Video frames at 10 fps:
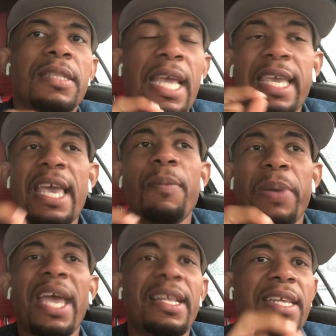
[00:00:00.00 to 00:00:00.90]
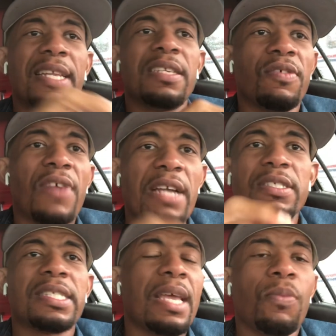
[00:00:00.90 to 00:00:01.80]
they campaign in and around
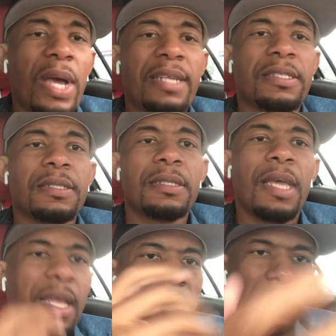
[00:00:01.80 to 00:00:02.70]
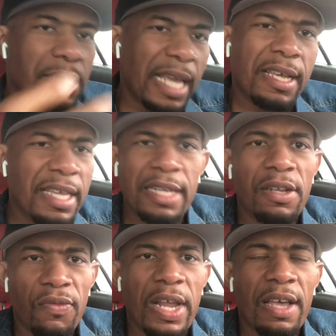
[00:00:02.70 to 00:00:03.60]
the same weights, and they could get
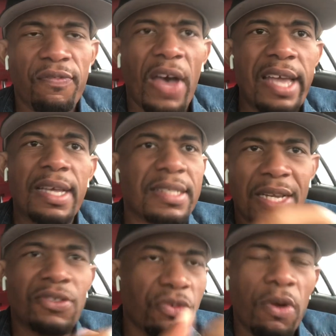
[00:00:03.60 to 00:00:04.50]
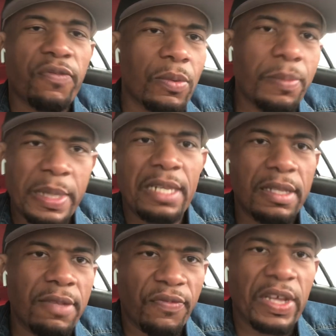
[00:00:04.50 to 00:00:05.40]
in the ring and fight, and Terrence Crawford would be
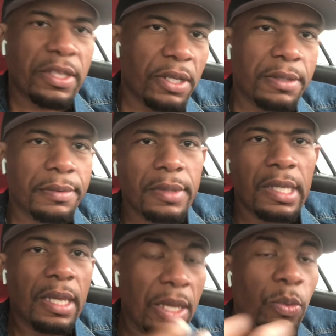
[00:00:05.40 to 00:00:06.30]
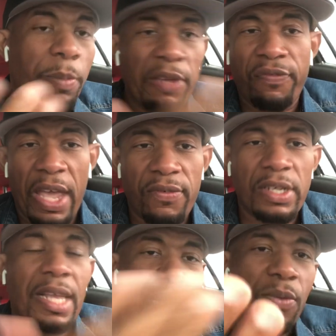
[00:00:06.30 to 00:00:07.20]
the victor. He would be
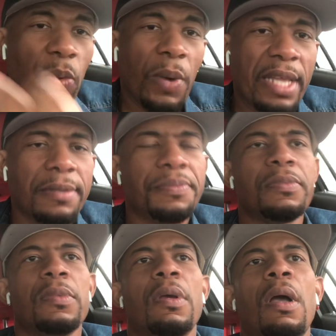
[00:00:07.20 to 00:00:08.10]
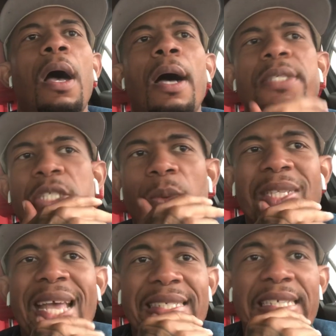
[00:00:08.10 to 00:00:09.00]
favored, and he would win. So
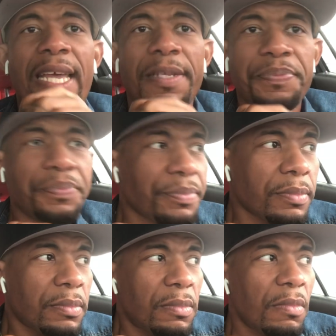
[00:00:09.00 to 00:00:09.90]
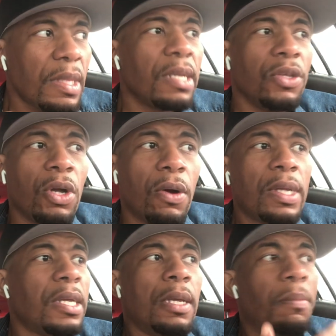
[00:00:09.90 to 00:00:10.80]
with that said, you know,
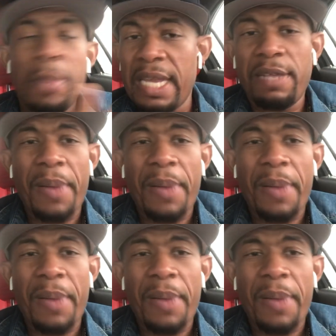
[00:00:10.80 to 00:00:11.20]
Manny